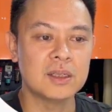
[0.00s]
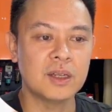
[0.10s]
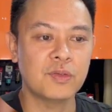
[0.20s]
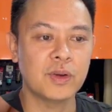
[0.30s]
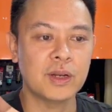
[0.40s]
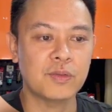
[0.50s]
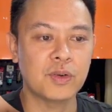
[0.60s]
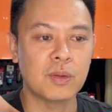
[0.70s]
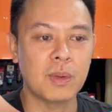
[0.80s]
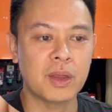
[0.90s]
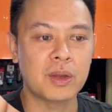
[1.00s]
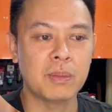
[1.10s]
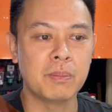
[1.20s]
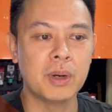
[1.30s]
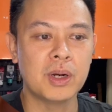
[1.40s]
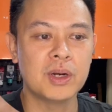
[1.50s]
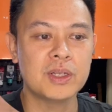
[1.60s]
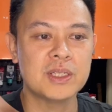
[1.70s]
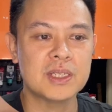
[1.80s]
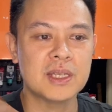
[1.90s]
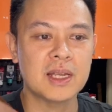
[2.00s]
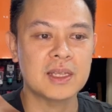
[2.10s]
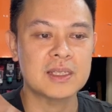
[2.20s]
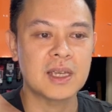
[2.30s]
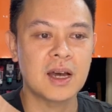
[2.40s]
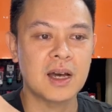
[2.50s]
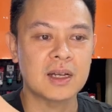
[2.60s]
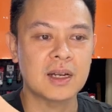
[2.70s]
different from other birds is that it's got